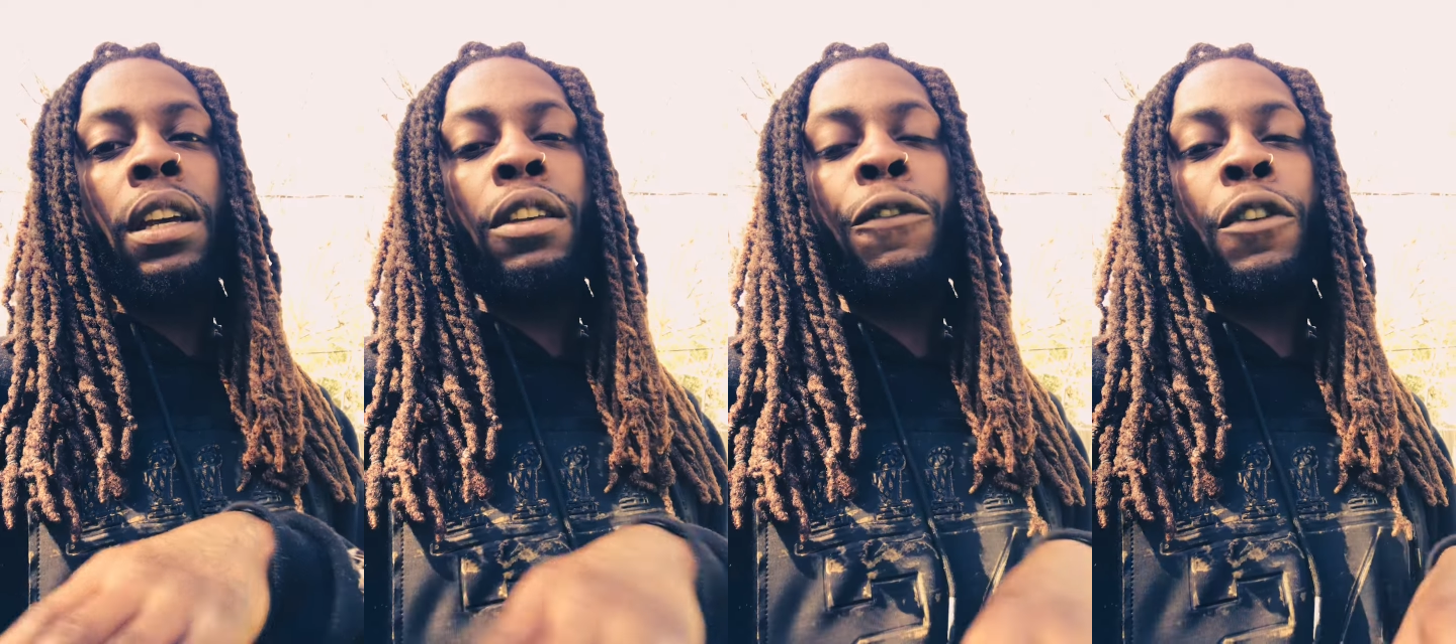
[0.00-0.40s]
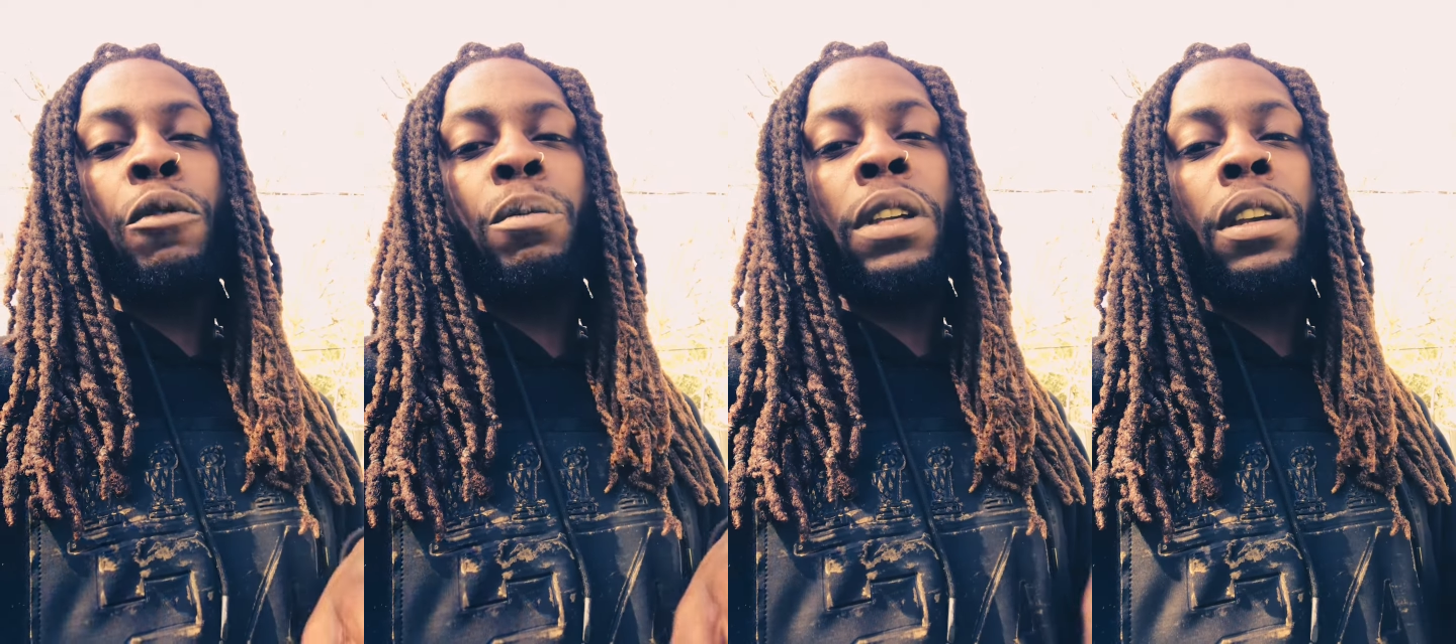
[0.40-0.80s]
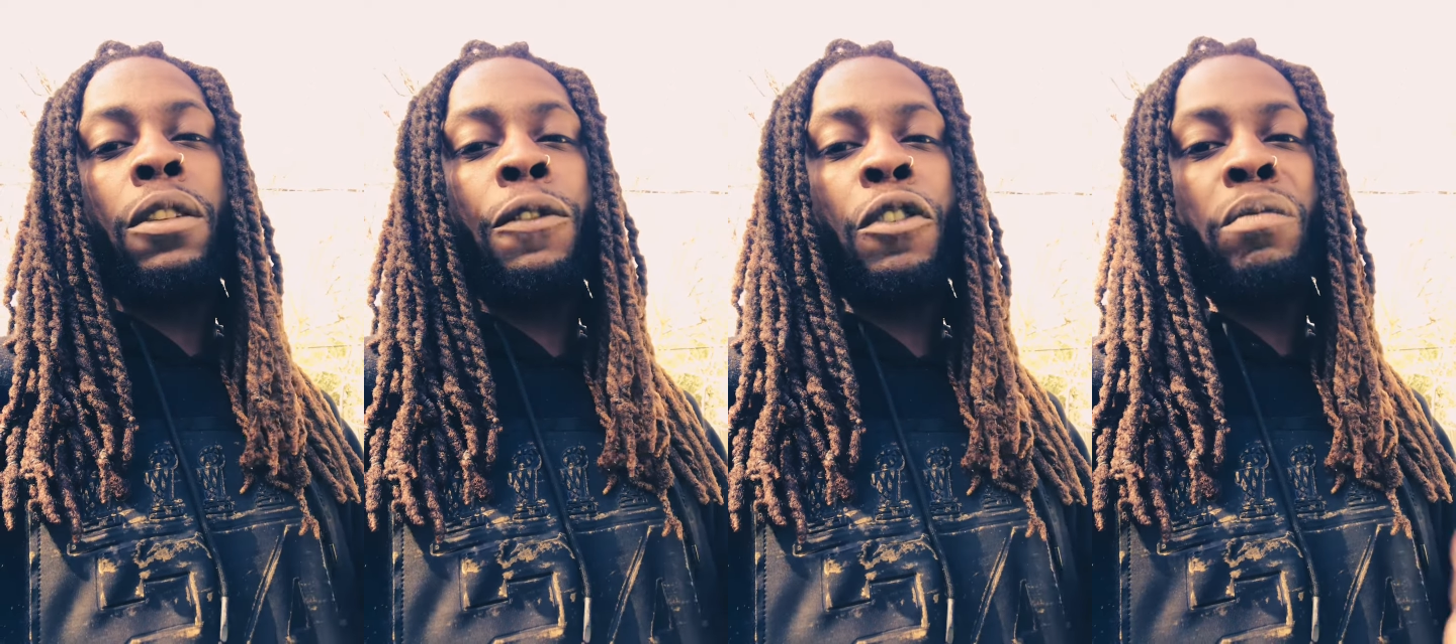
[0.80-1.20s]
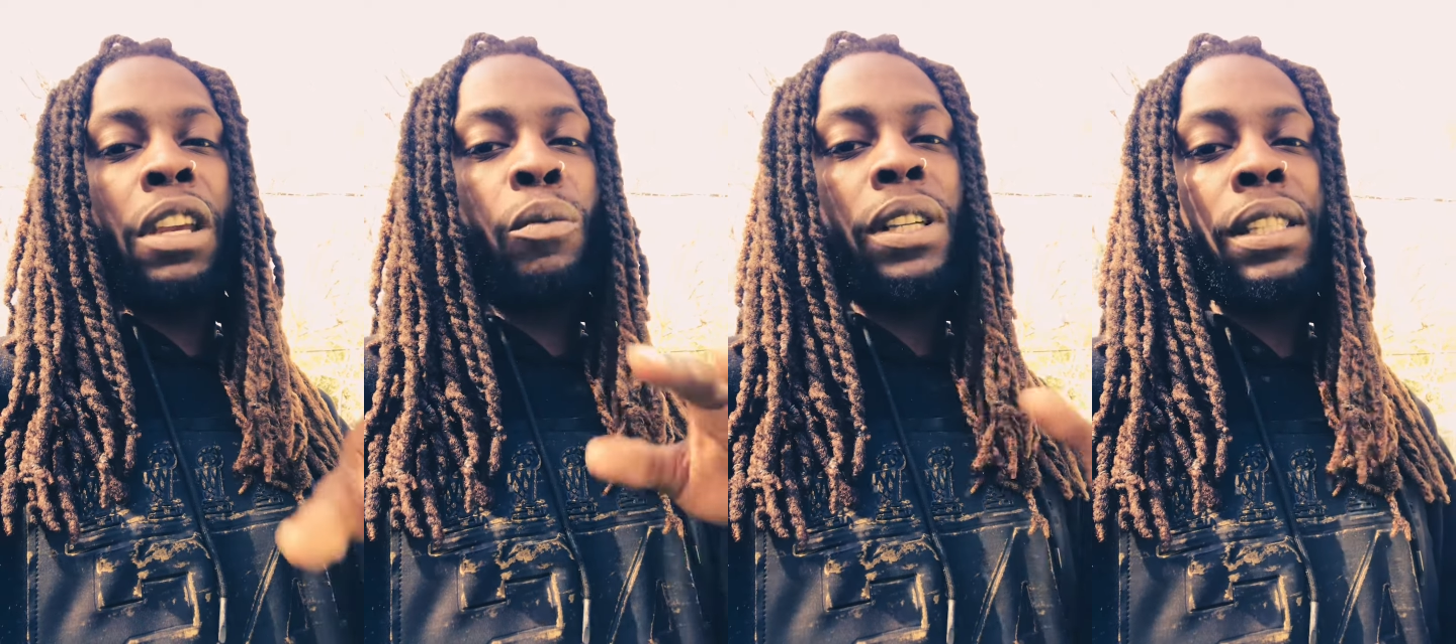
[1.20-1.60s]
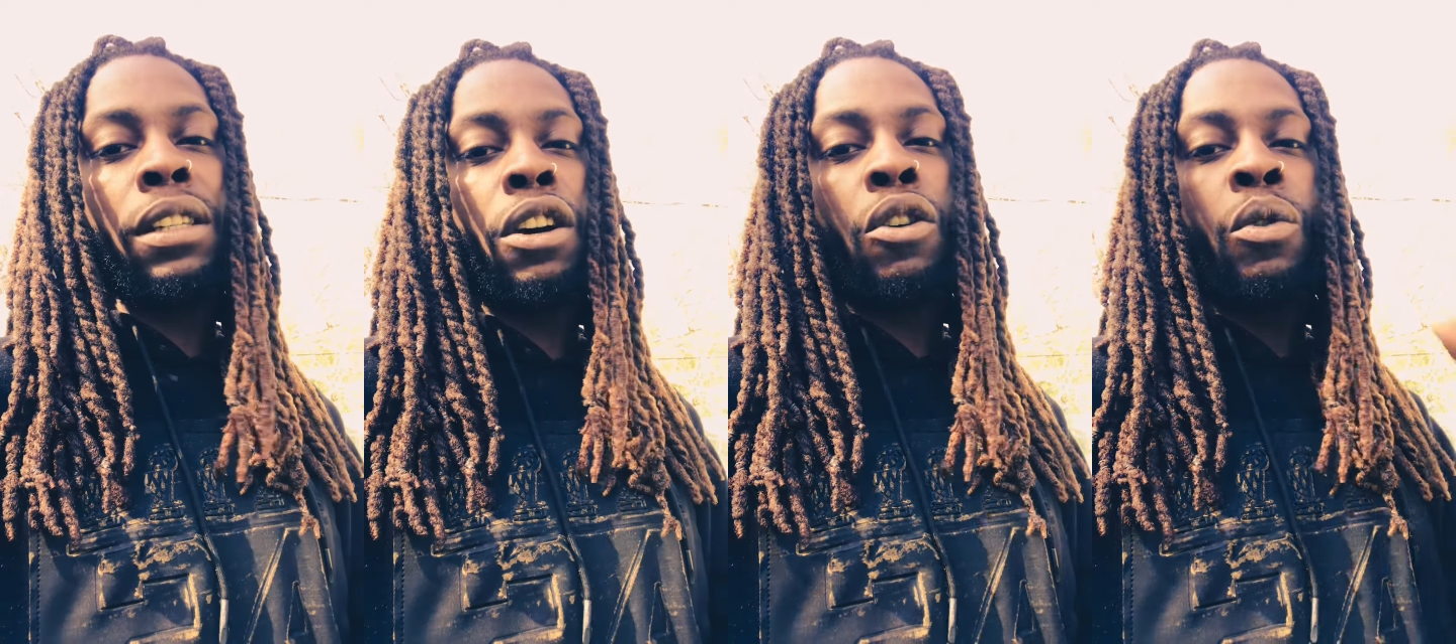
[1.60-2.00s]
you feel me you feel me it
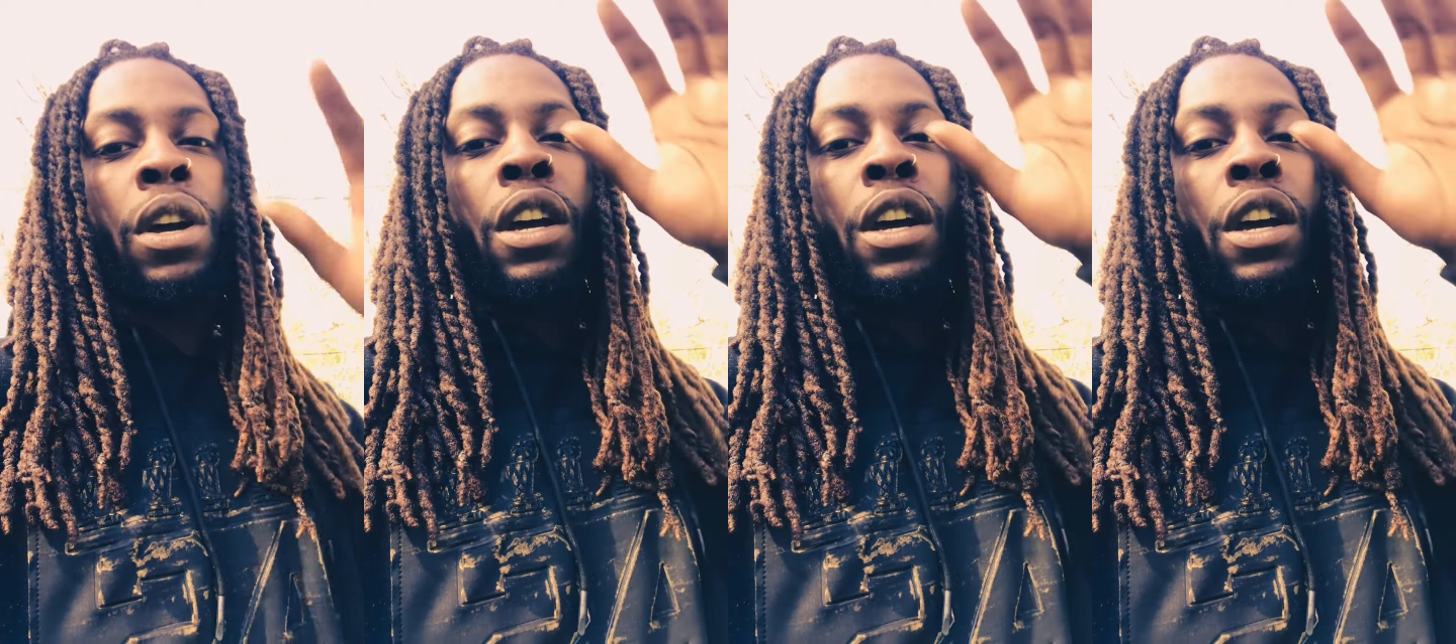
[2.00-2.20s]
wasn't no